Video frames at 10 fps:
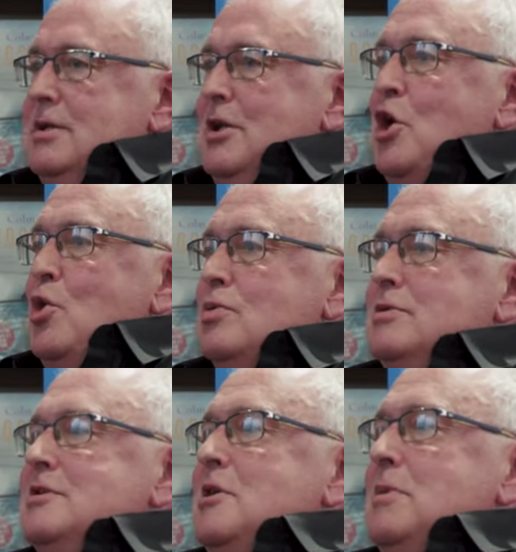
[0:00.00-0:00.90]
you know,
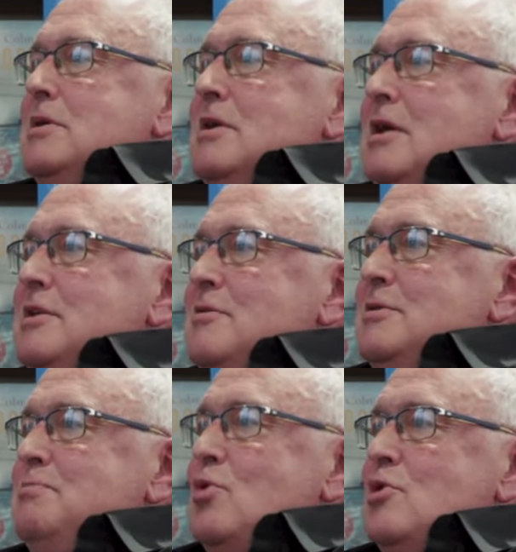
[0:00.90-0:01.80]
to some extent, he
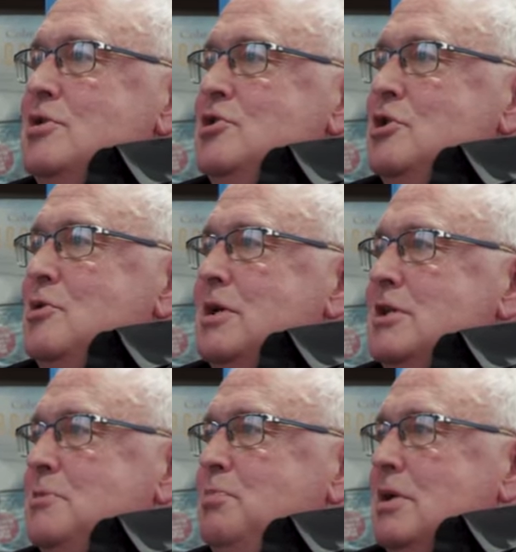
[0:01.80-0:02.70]
was born
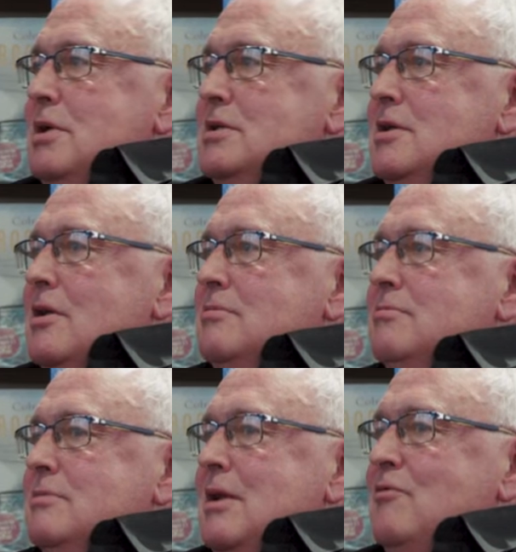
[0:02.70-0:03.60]
Jewish, but is not
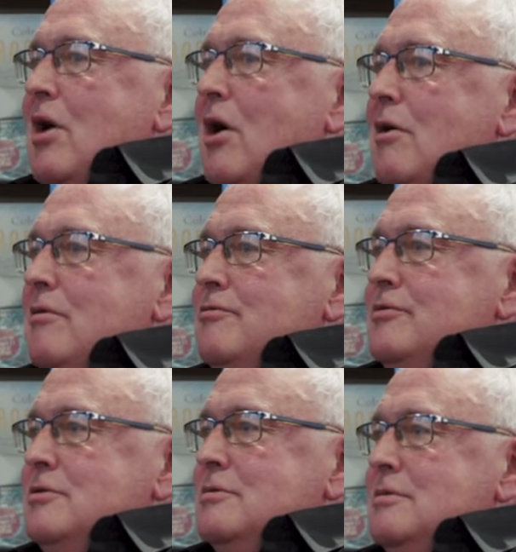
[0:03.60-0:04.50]
involved